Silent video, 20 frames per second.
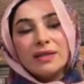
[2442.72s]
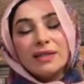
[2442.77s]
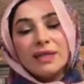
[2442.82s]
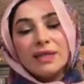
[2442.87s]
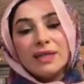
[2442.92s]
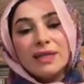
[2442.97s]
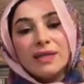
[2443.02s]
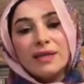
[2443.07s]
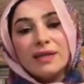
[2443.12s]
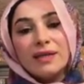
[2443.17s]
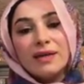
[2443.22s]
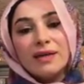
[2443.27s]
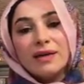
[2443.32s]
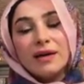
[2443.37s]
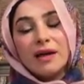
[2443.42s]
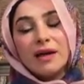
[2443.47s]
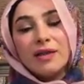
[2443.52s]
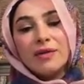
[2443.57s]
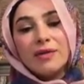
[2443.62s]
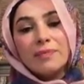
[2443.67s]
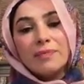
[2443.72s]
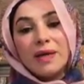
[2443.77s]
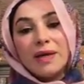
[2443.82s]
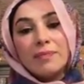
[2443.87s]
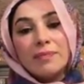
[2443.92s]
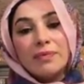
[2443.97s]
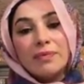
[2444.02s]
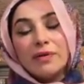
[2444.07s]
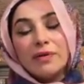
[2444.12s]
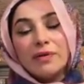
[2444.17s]
see other
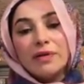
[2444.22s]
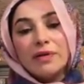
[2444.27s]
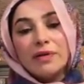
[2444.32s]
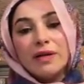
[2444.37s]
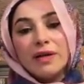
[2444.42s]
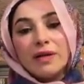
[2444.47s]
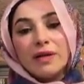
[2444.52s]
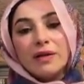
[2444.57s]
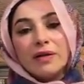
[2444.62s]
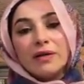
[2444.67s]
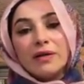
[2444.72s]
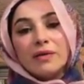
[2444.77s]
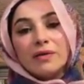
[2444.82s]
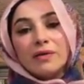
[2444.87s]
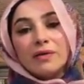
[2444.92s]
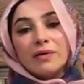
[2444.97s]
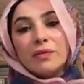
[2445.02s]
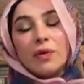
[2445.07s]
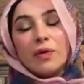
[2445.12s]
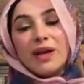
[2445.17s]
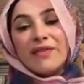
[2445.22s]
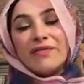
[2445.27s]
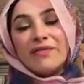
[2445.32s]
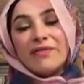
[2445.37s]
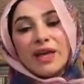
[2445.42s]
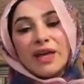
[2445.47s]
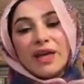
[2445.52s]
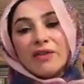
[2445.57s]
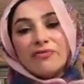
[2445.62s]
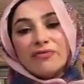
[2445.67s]
people,
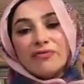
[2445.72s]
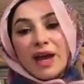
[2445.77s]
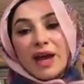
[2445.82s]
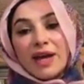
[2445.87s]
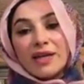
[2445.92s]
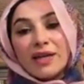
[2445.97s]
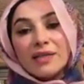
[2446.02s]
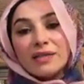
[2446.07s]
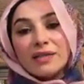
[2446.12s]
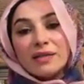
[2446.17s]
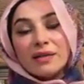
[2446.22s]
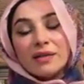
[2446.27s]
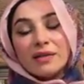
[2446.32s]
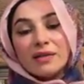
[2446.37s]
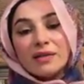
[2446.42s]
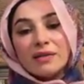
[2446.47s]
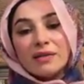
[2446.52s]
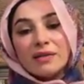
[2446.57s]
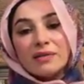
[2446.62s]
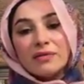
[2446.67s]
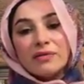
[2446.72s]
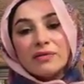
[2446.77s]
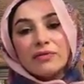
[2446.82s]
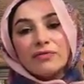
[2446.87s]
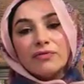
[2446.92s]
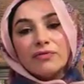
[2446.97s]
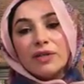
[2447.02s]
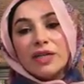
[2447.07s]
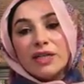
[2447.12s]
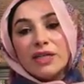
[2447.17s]
whatever their race,
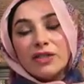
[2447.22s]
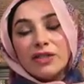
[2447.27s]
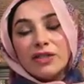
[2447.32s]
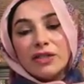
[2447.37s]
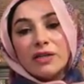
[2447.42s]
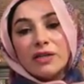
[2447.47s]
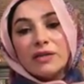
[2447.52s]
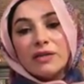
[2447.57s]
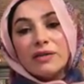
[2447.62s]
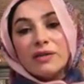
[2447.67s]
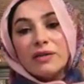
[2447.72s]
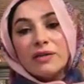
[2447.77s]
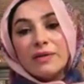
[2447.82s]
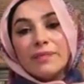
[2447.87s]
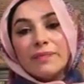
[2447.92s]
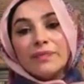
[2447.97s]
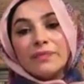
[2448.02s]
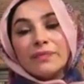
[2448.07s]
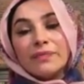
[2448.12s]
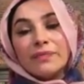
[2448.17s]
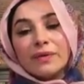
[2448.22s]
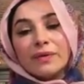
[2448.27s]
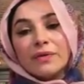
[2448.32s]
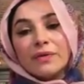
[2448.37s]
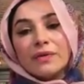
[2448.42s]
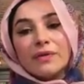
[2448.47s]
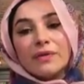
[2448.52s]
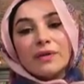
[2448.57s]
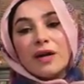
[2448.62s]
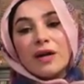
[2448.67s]
religion,
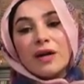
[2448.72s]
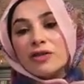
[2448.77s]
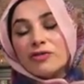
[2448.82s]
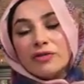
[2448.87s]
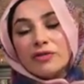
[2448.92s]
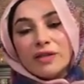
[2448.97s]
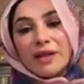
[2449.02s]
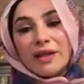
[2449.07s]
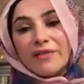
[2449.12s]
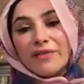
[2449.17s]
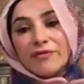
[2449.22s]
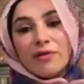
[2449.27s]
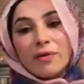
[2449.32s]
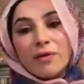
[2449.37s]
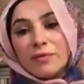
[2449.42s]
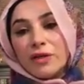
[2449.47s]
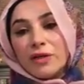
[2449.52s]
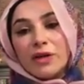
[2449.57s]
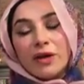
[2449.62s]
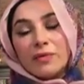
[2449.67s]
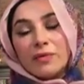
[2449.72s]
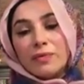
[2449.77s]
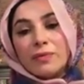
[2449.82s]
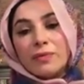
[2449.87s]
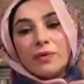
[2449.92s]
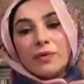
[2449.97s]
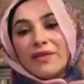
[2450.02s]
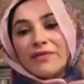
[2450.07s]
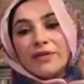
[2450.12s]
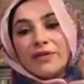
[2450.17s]
country they're from, you know,
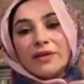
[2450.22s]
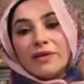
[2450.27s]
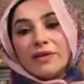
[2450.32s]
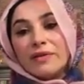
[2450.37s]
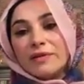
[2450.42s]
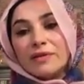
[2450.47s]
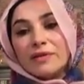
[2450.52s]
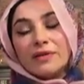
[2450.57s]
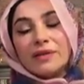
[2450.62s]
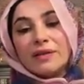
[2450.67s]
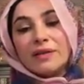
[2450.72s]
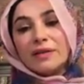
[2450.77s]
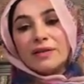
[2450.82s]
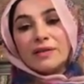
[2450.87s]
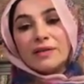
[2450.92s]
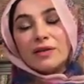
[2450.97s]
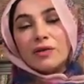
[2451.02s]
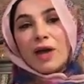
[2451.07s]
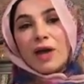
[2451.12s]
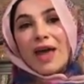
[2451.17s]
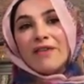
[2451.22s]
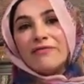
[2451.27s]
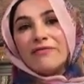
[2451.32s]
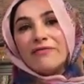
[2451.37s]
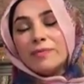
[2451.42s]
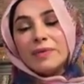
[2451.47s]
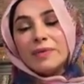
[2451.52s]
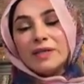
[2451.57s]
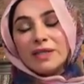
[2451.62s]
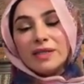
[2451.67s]
whatever,
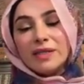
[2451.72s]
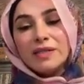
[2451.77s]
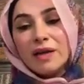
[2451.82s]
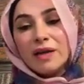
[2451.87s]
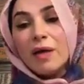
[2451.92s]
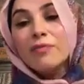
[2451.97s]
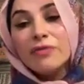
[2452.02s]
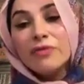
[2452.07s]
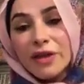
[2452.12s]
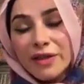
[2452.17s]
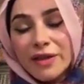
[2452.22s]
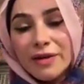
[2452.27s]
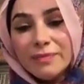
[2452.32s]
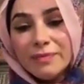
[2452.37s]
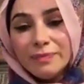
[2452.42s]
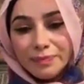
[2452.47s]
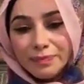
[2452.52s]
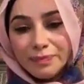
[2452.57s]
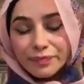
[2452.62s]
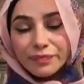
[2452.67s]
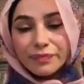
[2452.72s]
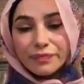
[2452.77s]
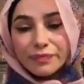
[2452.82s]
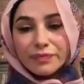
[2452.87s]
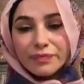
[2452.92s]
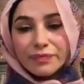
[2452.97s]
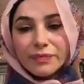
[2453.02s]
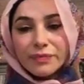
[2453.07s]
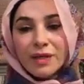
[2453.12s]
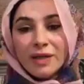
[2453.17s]
everybody's our brother,
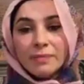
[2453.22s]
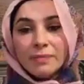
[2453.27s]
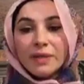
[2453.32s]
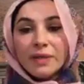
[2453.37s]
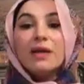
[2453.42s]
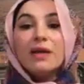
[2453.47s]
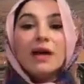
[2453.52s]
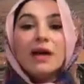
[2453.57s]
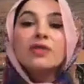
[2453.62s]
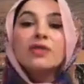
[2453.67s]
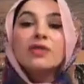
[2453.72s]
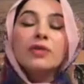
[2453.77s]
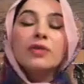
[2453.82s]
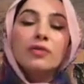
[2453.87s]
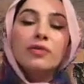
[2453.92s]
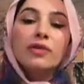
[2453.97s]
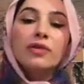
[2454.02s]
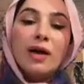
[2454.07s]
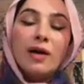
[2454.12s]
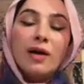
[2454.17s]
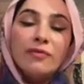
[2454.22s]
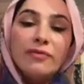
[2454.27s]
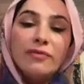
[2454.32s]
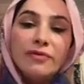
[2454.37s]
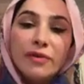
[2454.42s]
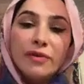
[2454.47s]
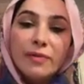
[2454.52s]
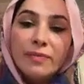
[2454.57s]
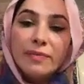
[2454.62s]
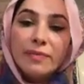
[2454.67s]
because we all come
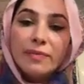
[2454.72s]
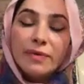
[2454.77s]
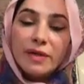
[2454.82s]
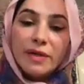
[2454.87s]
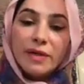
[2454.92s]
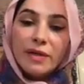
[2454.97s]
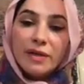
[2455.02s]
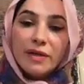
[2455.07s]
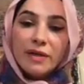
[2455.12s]
from